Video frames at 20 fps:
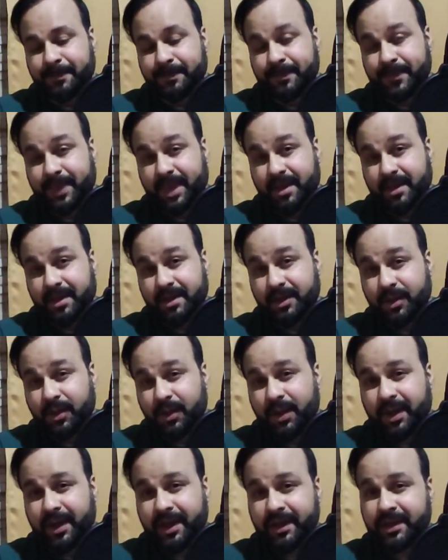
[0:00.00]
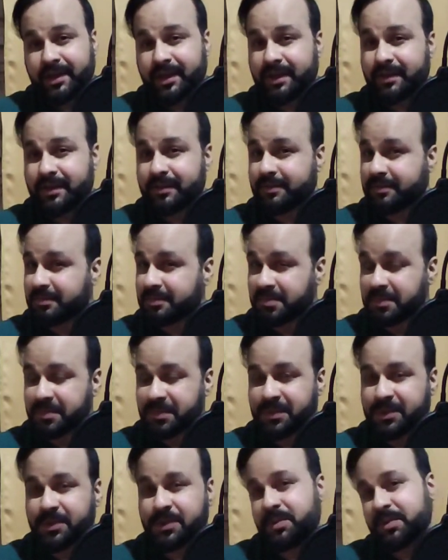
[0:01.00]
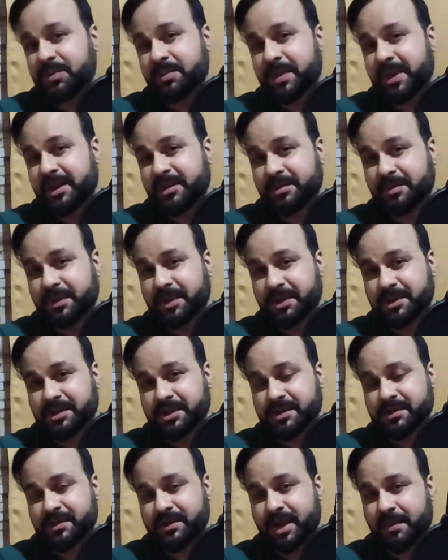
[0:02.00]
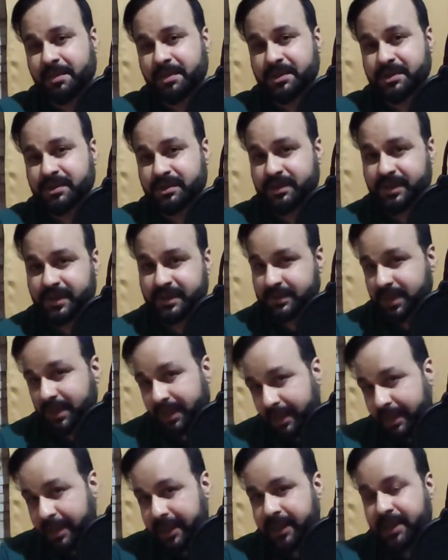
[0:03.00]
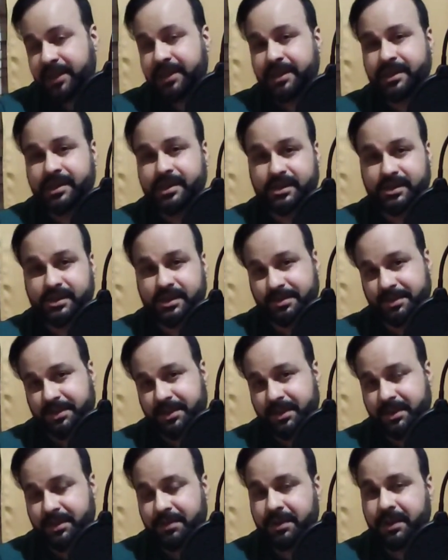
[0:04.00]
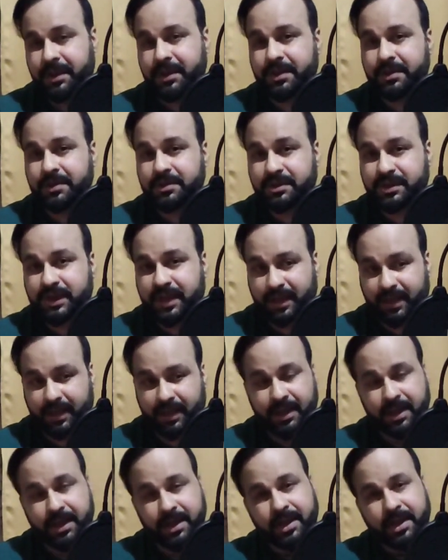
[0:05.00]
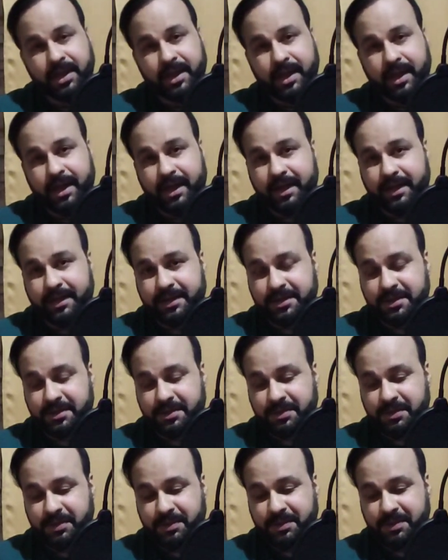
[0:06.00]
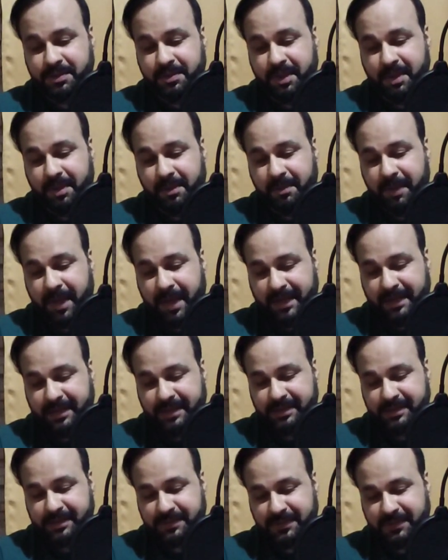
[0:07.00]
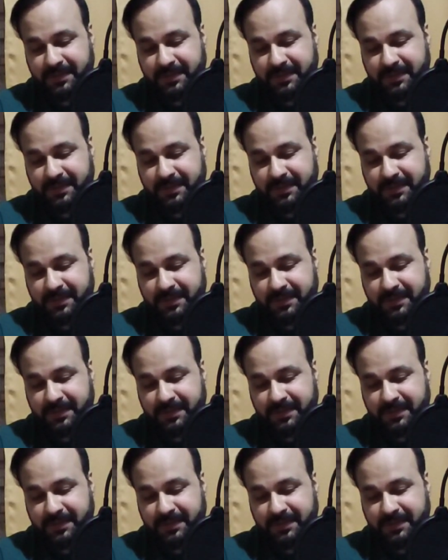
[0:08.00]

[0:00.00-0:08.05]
go ahead and do make the purchase on Amazon. There's a link in the description. You can use that to buy this phone.